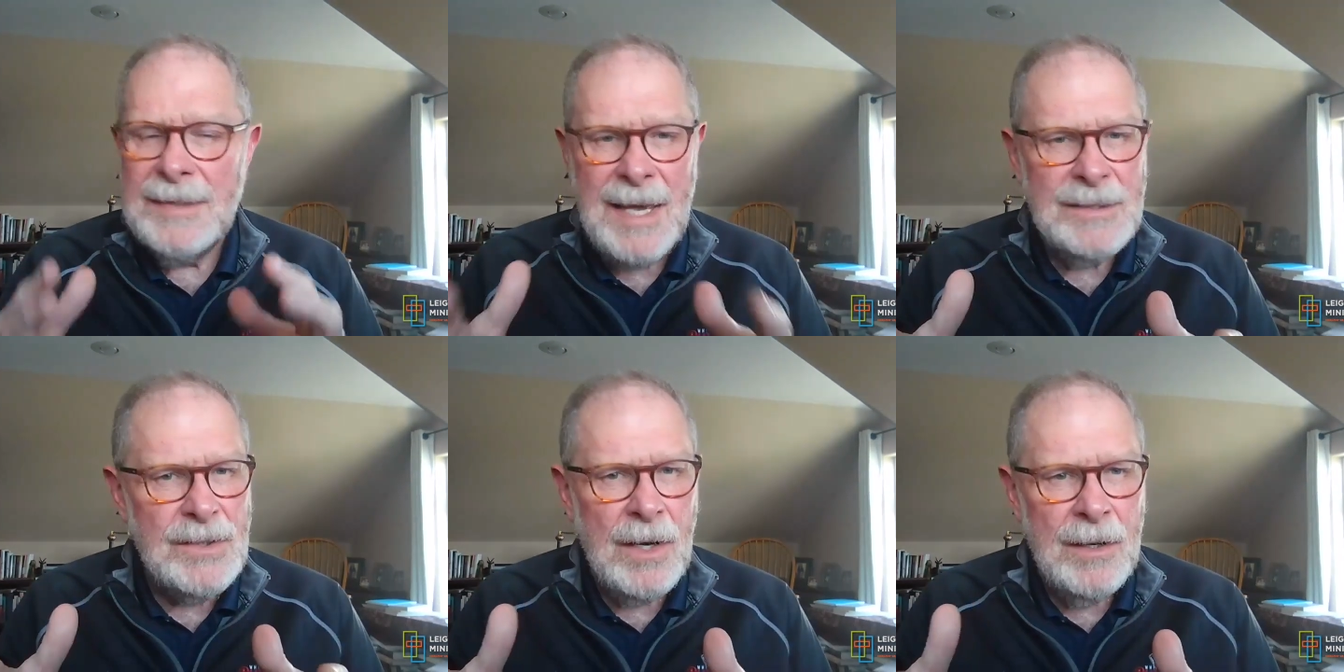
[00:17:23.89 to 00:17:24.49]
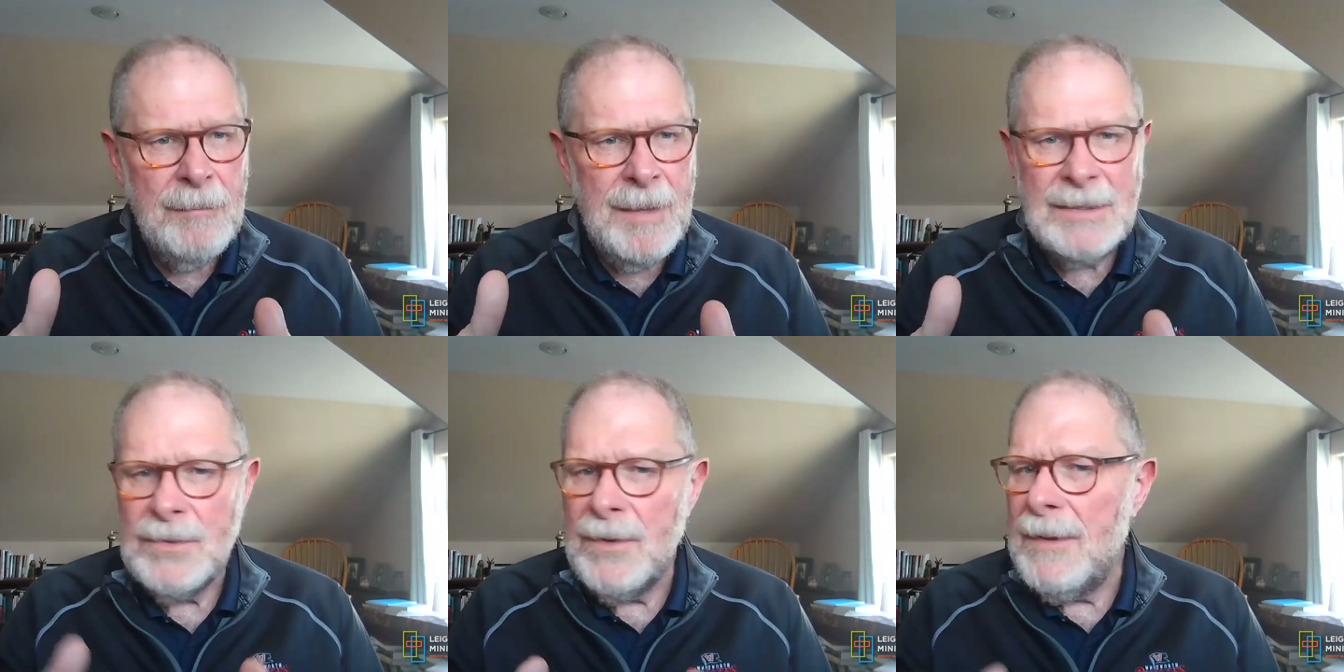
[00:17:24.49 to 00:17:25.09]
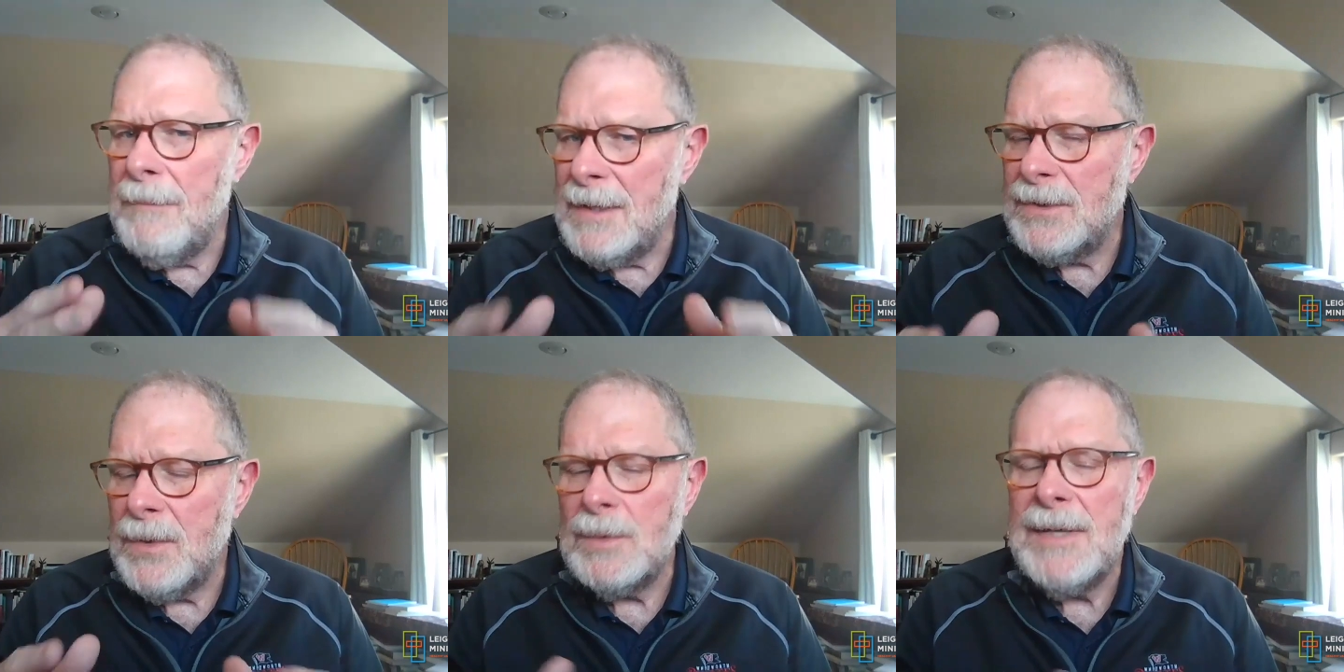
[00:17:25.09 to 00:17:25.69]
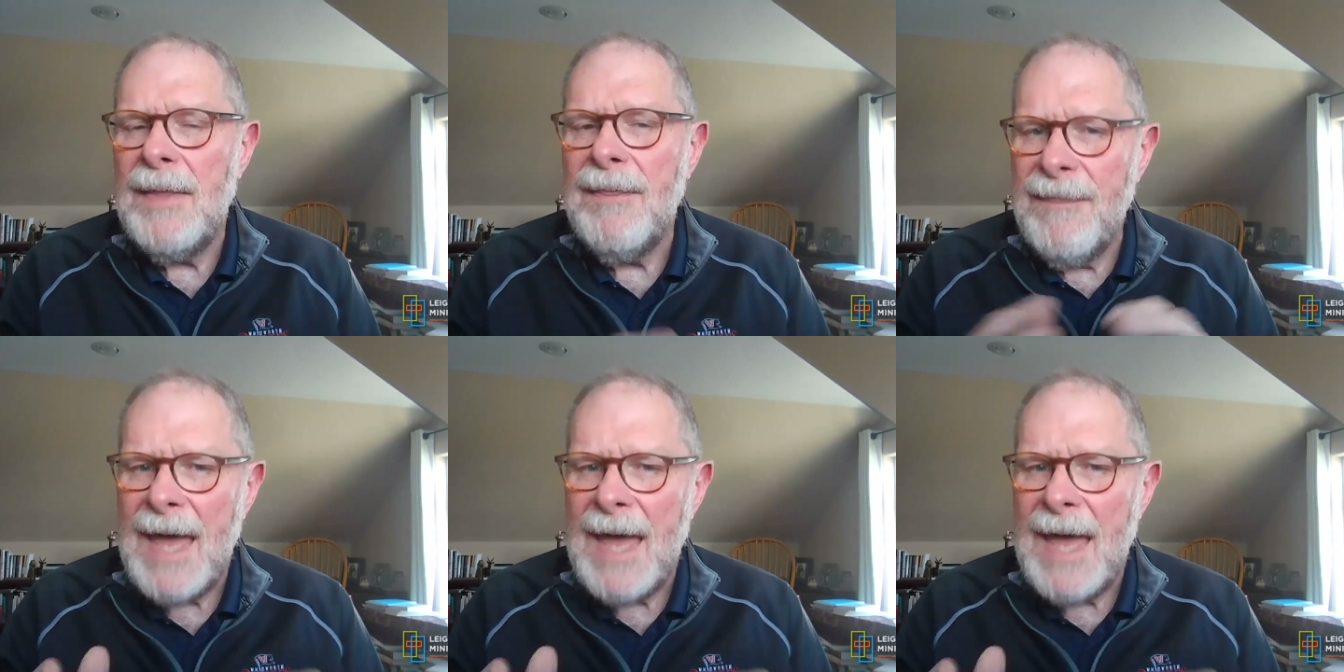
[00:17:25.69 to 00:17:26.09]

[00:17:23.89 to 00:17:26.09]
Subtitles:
as I started ministry, that ministry was not